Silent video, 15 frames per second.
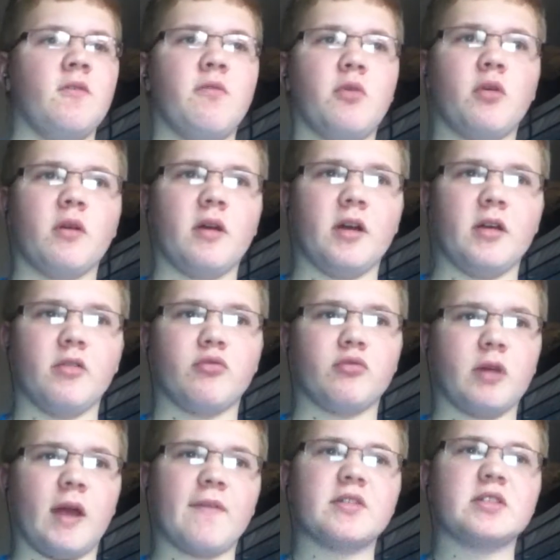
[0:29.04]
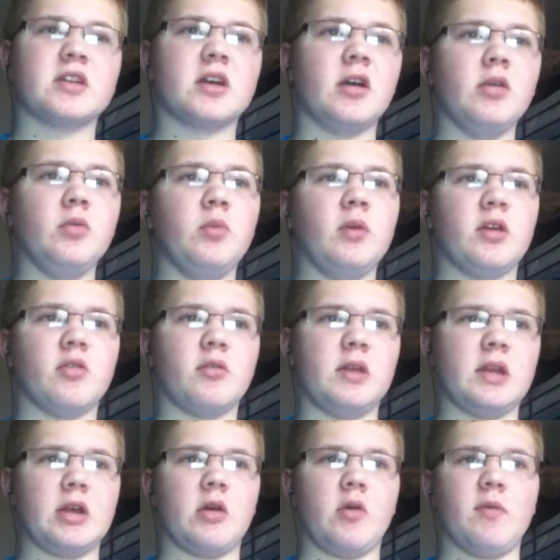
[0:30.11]
For our graphics card, we are
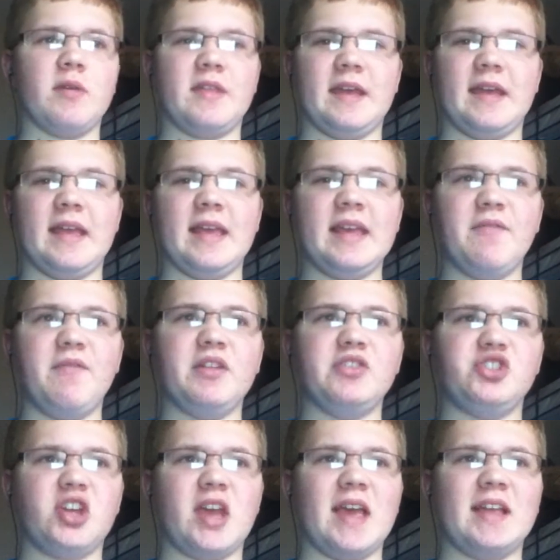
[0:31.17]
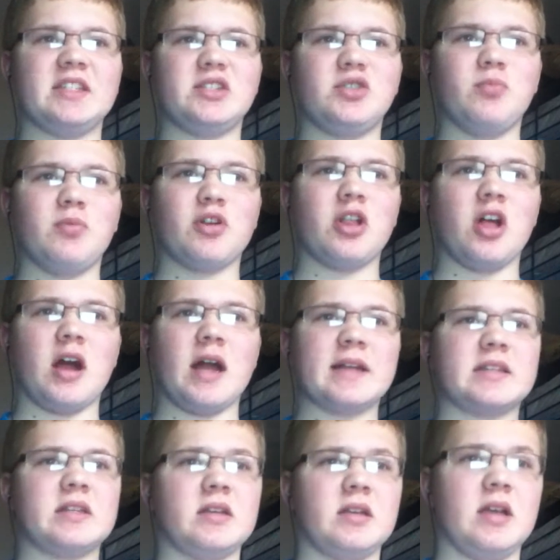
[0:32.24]
going to go with a EVGA
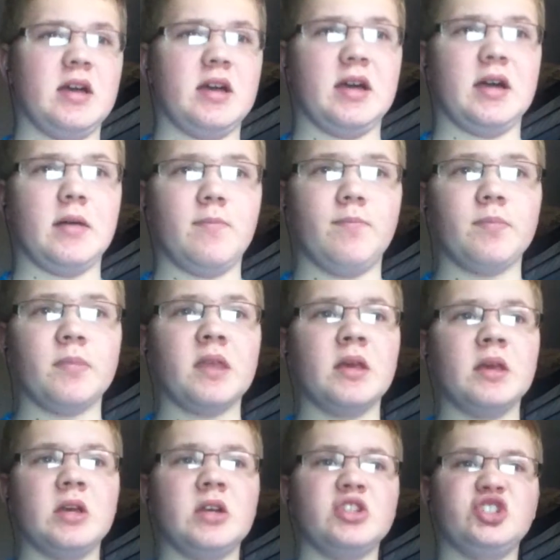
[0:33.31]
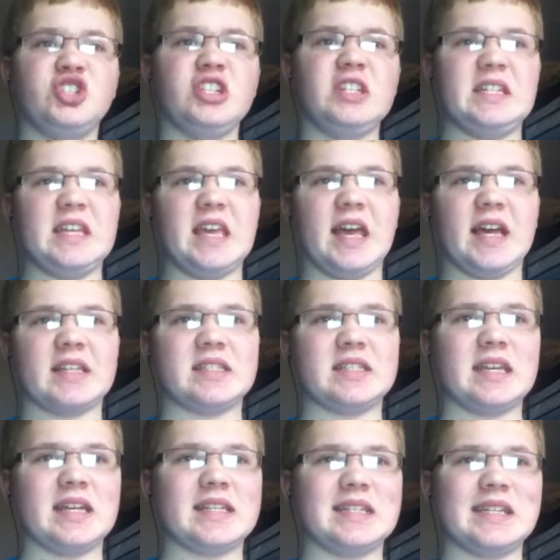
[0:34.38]
superclocked GTX
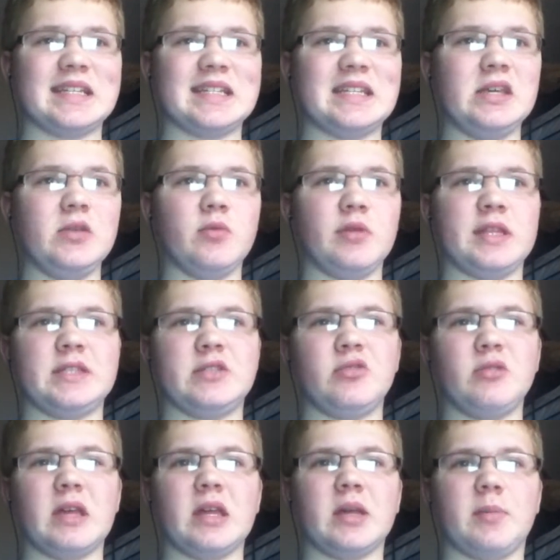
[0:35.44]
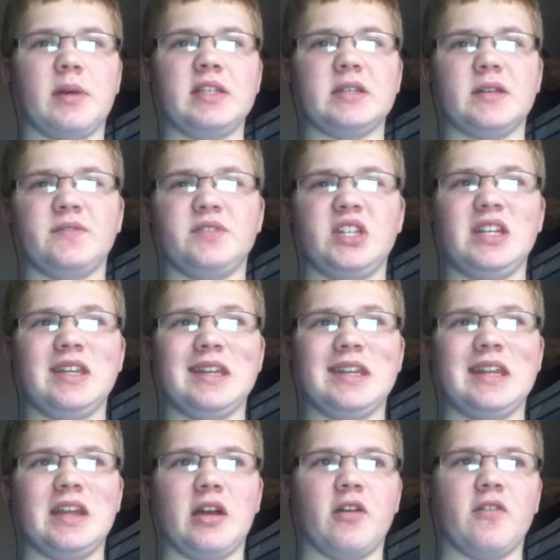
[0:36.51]
660 with 2 gigabytes of
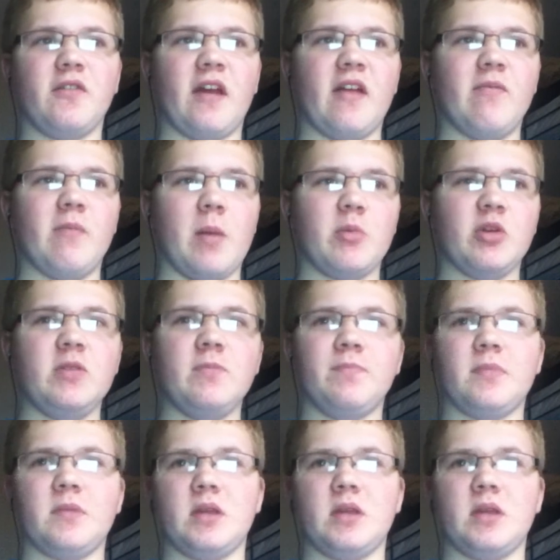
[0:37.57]
GDDR5 memory.